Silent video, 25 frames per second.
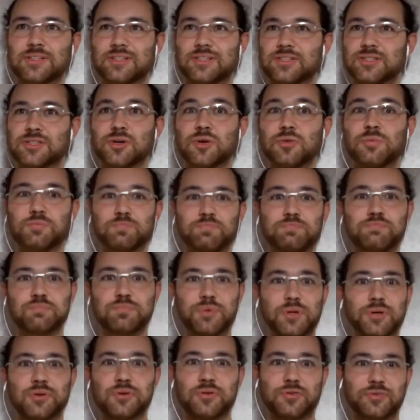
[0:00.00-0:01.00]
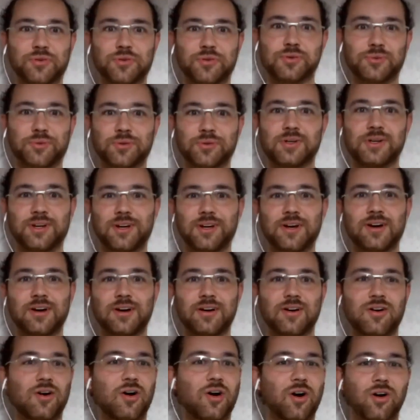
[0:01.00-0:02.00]
so beautiful
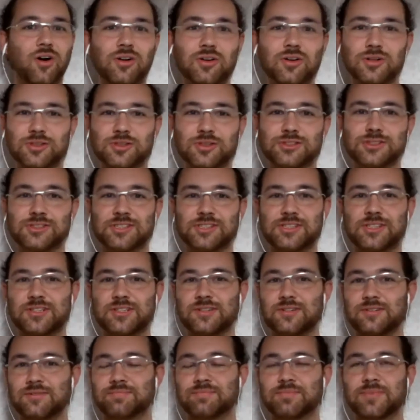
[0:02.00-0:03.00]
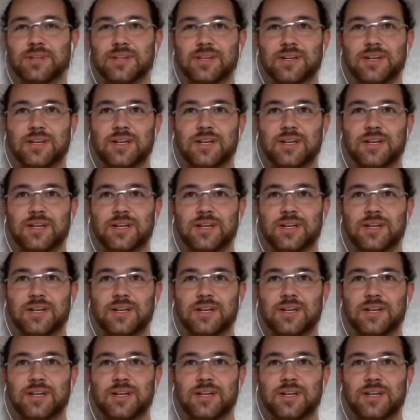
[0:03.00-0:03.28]
colors and